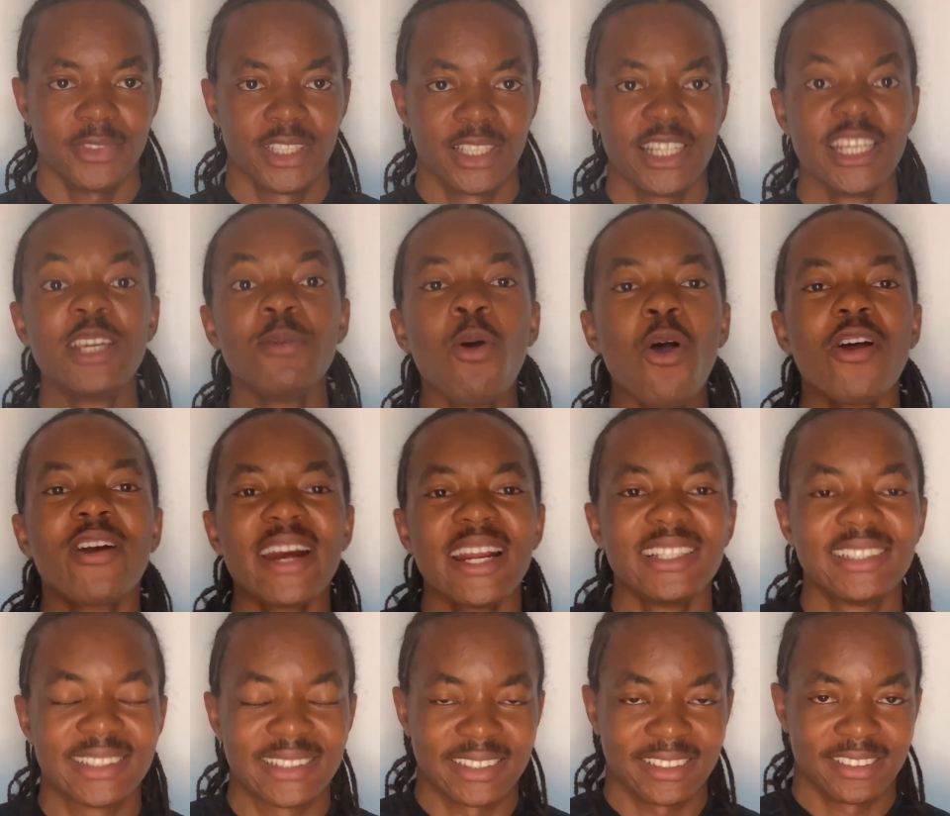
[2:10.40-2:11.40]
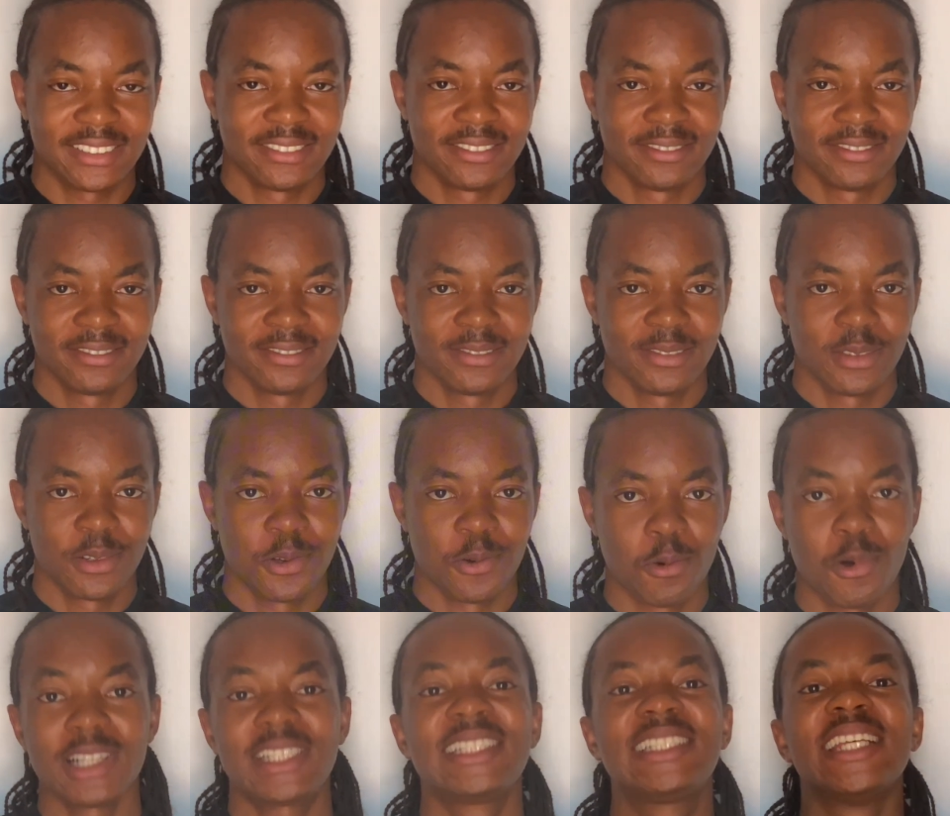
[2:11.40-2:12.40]
Igbo race.
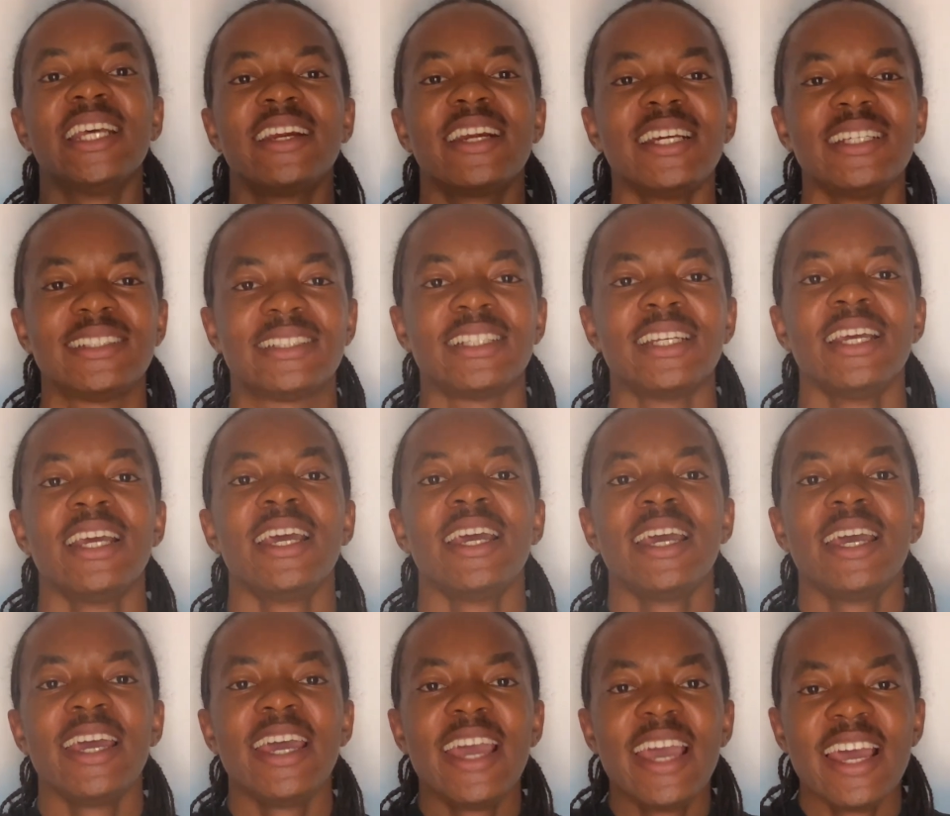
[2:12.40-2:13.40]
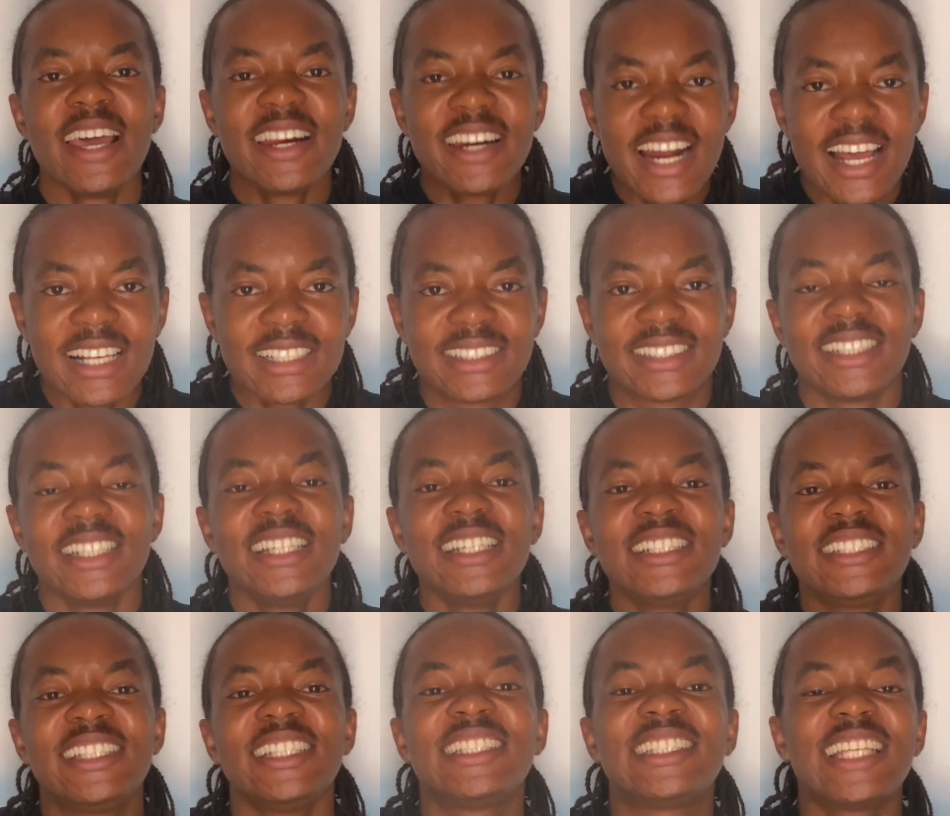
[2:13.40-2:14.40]
What is a race? A race
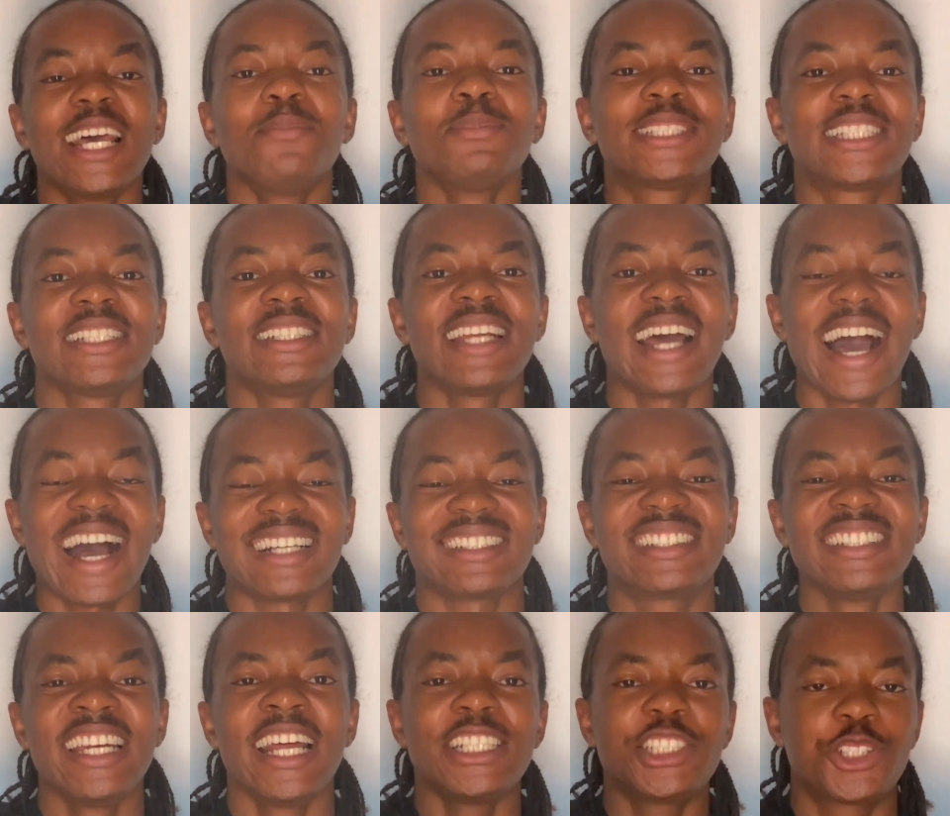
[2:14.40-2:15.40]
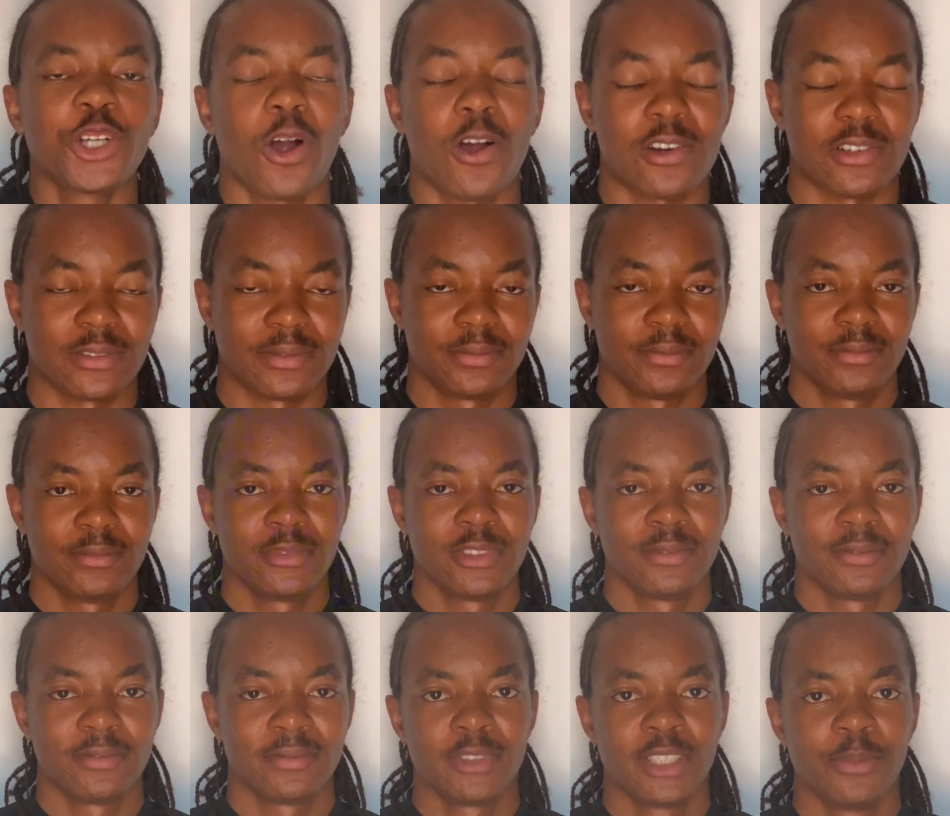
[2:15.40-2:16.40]
is the same thing as nation
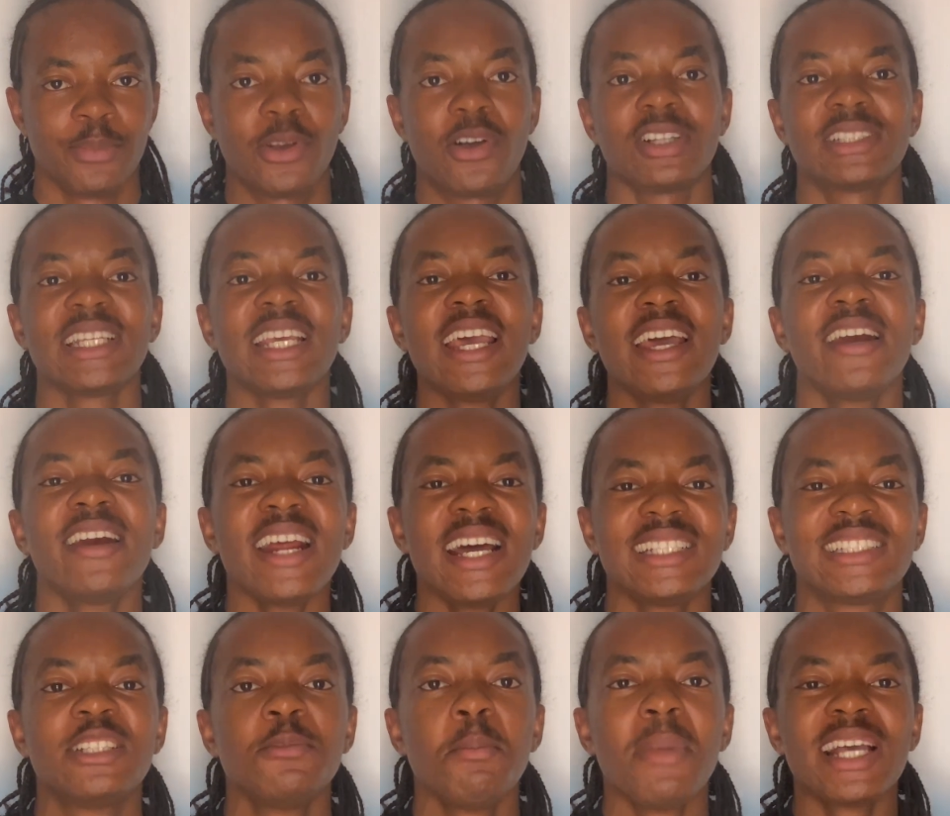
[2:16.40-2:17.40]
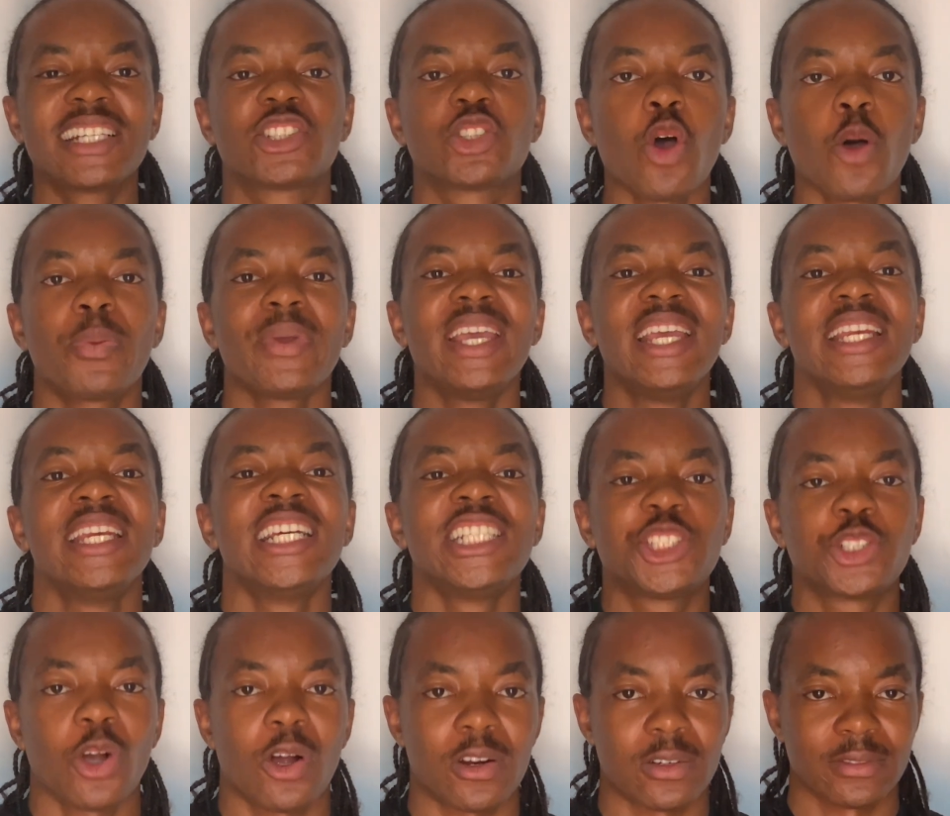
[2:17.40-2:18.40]
because a race makes up a
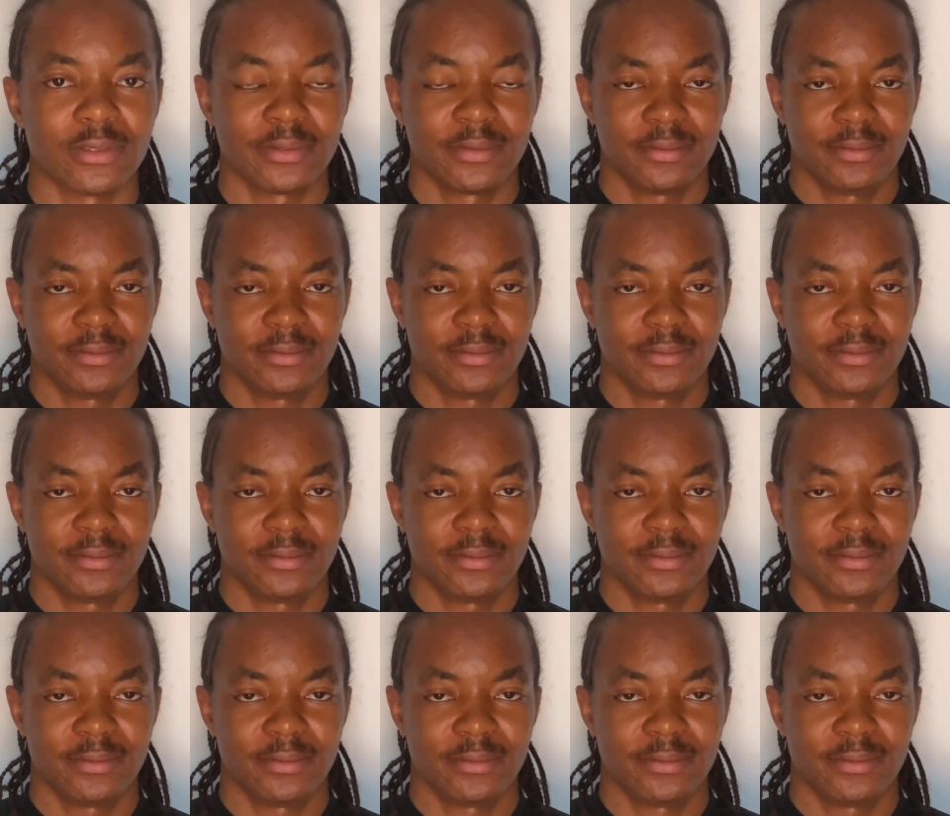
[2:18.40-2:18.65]
nation.